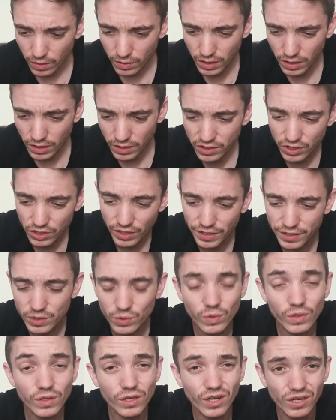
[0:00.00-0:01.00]
Okay, so that's
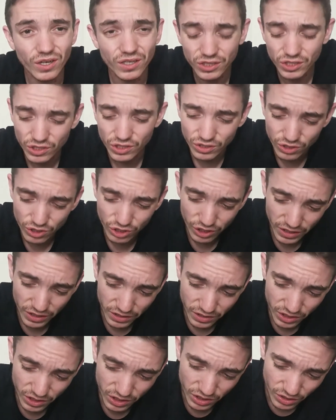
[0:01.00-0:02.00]
all the
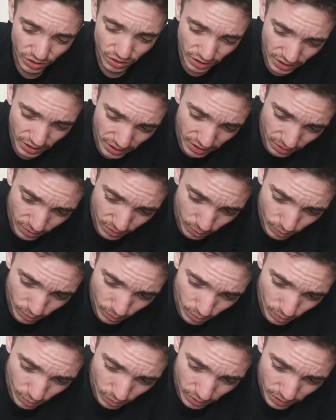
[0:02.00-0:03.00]
concentrates. So now
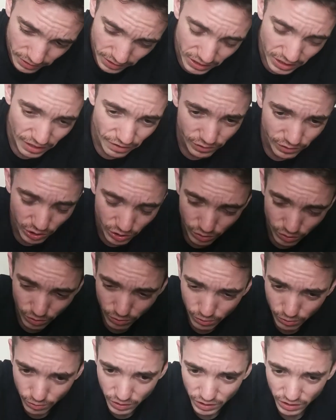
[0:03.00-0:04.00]
all that's left to do